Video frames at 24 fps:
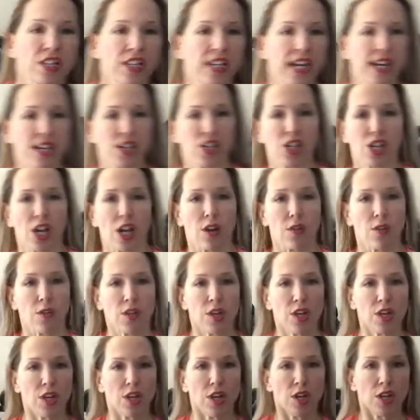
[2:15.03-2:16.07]
Okay, so
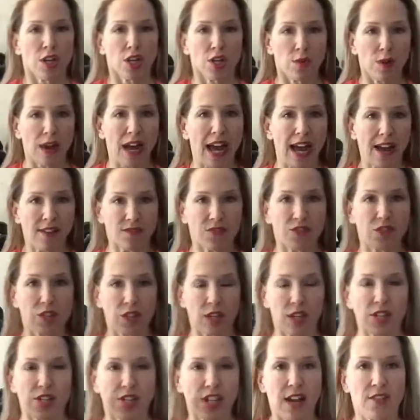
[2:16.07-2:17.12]
you have
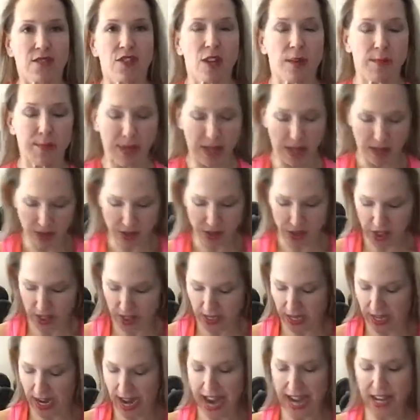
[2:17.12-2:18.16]
a set of dumbbells,
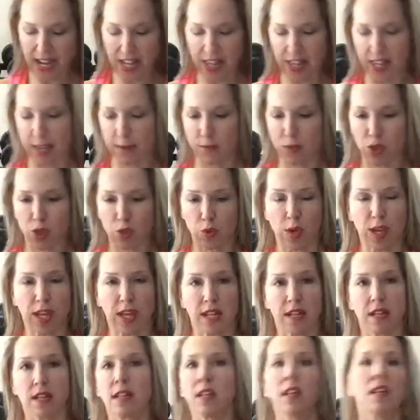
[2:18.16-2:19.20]
okay, anything
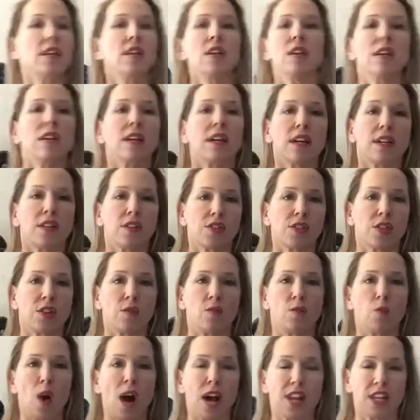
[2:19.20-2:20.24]
between sort of
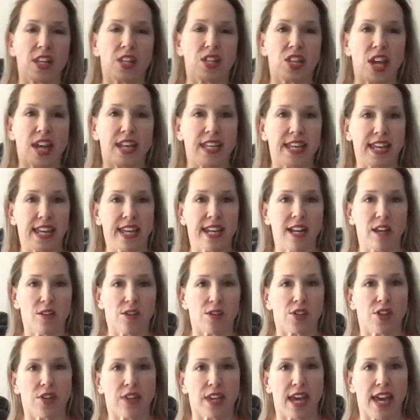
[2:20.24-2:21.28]
1 and 10
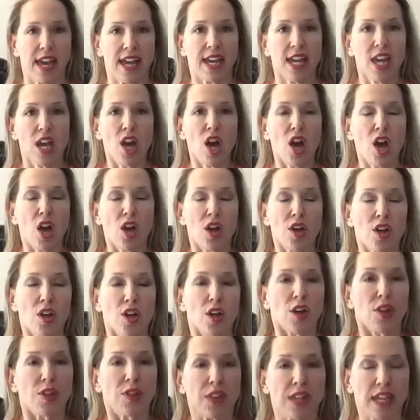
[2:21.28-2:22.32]
kilos, okay?
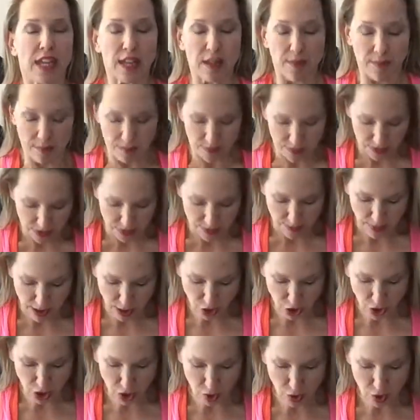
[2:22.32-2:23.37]
The
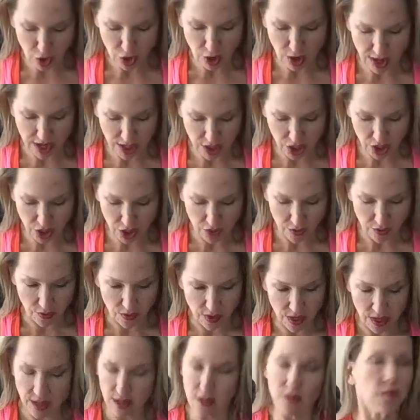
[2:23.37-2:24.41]
motion you're trying
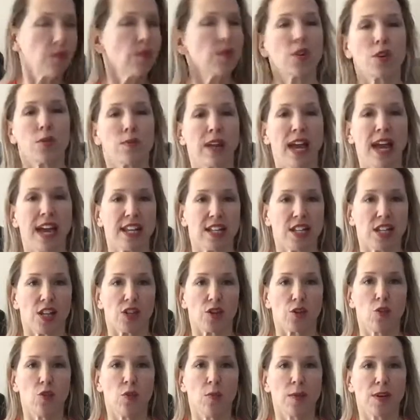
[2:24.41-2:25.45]
to create is
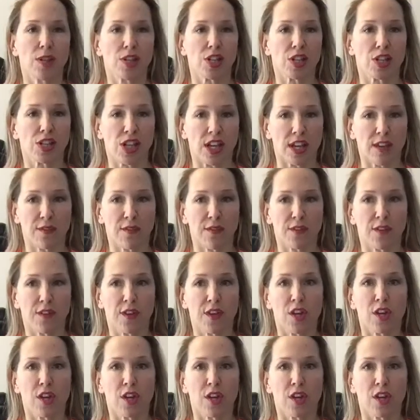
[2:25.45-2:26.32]
almost as if